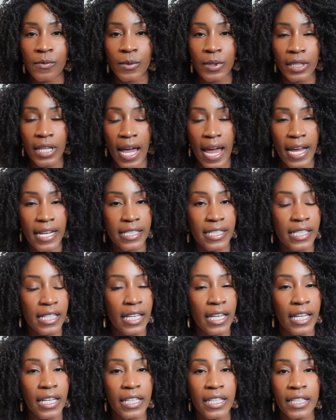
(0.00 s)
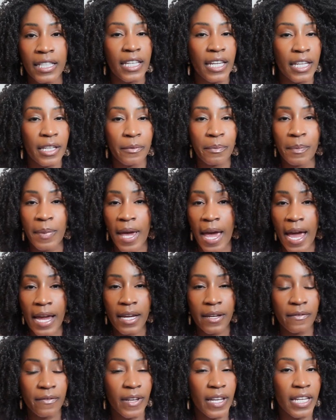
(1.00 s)
relaxing,
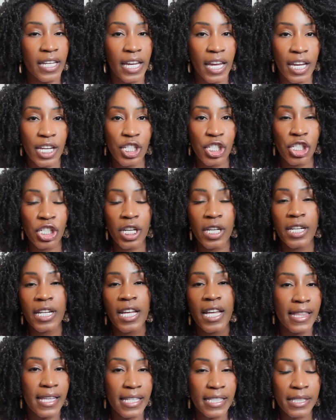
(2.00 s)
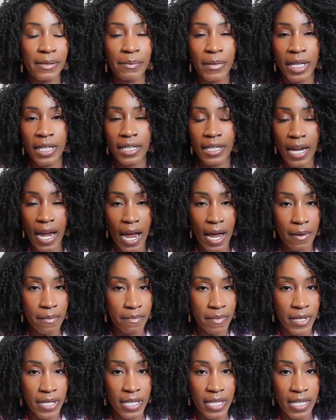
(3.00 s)
kickback vacation, this may
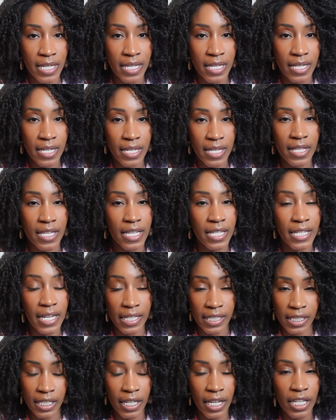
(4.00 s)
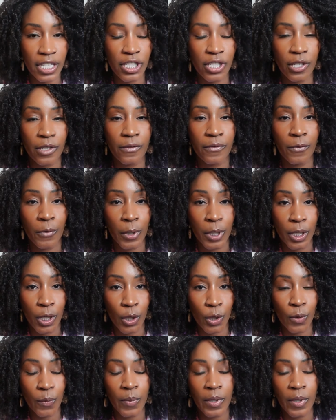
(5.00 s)
not be the destination for you.